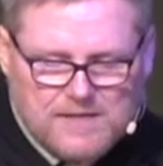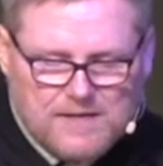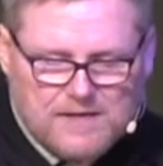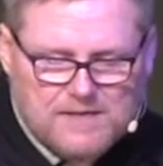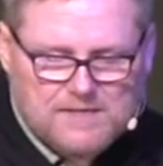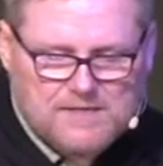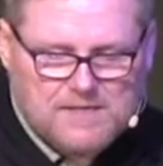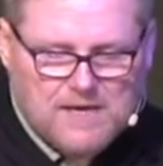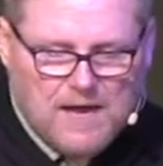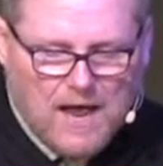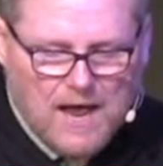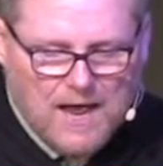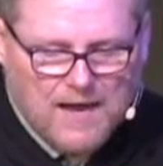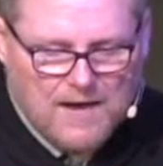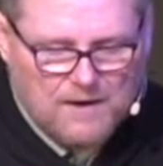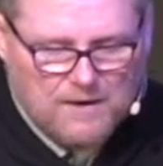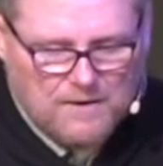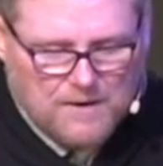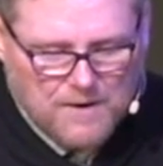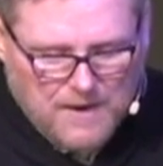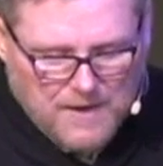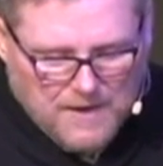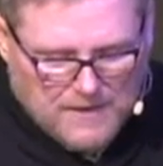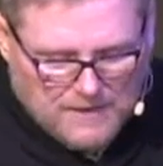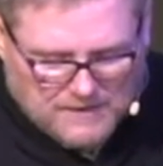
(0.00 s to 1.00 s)
the
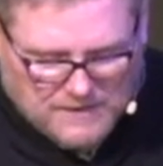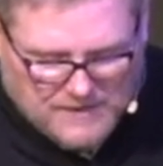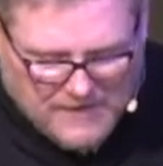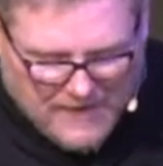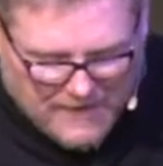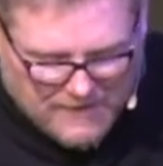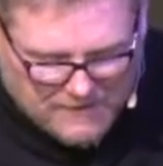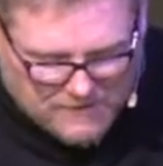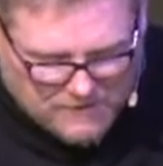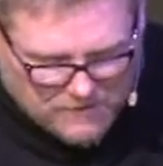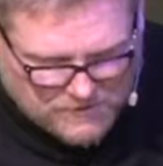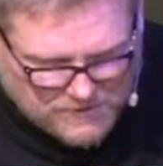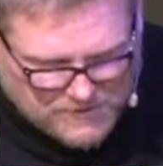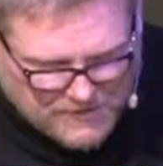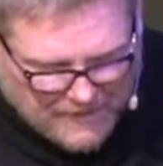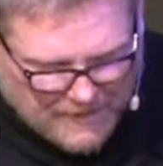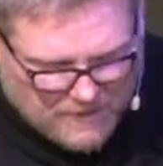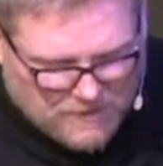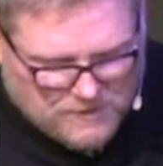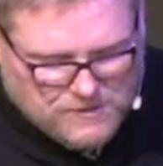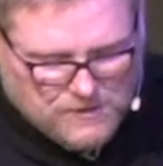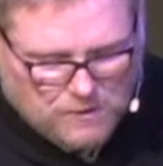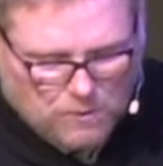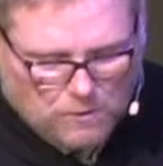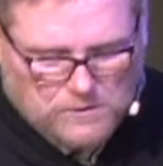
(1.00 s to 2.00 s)
entire, Dan,
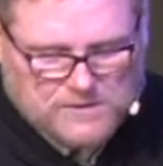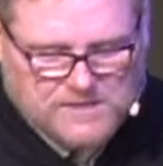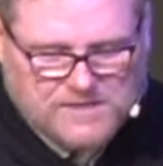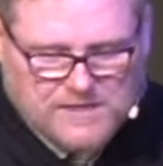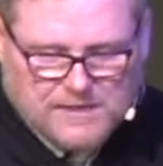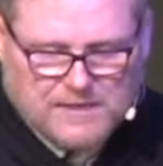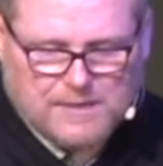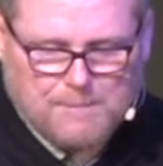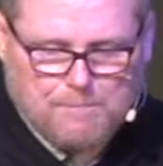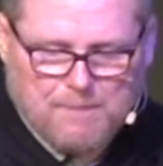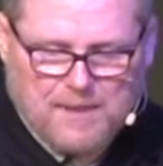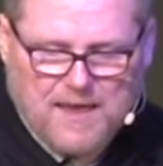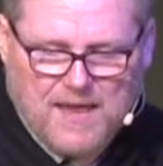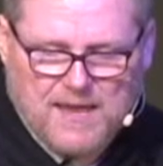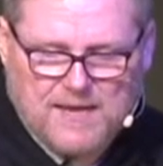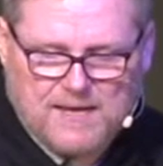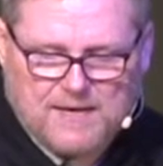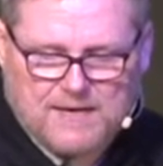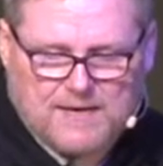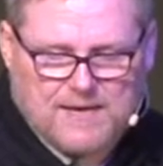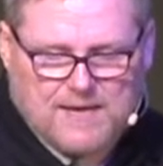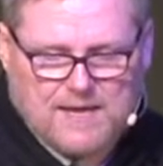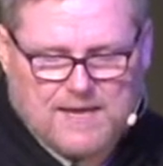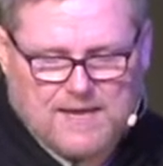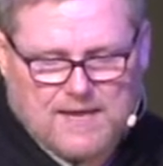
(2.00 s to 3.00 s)
tells the
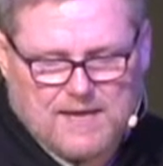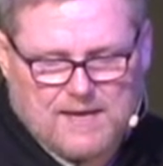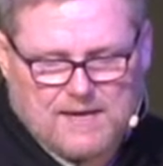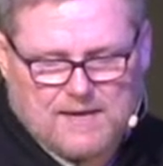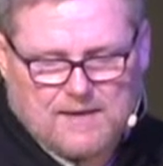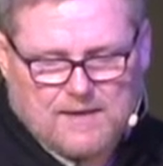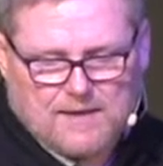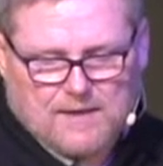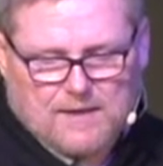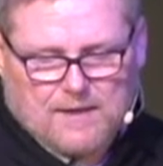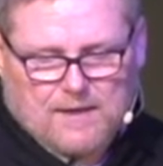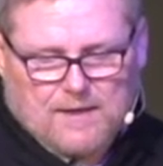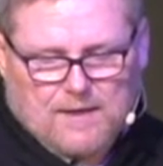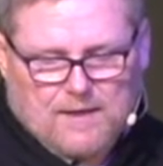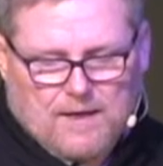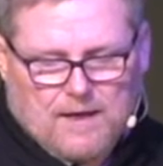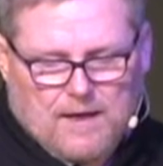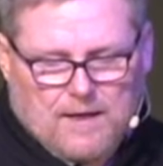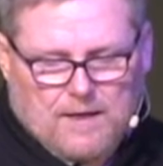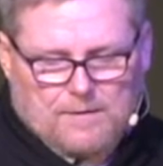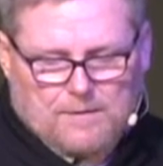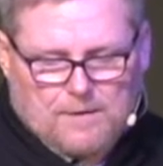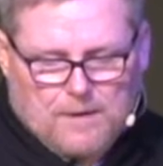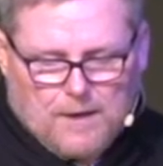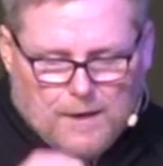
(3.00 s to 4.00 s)
pagan king,
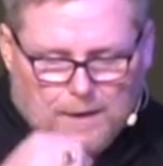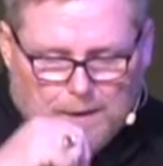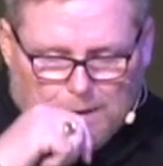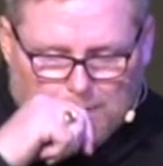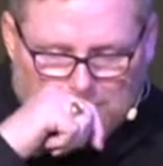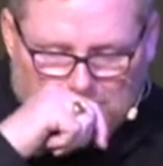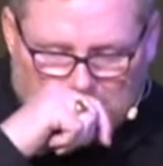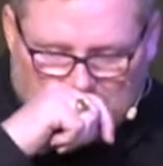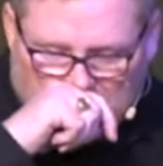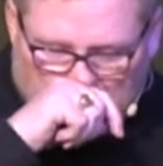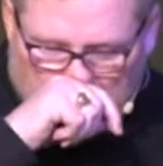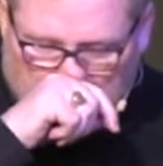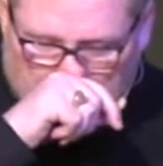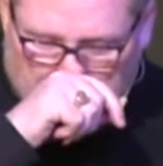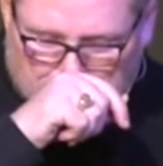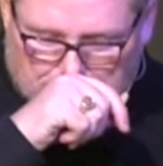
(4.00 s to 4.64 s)
uh, uh,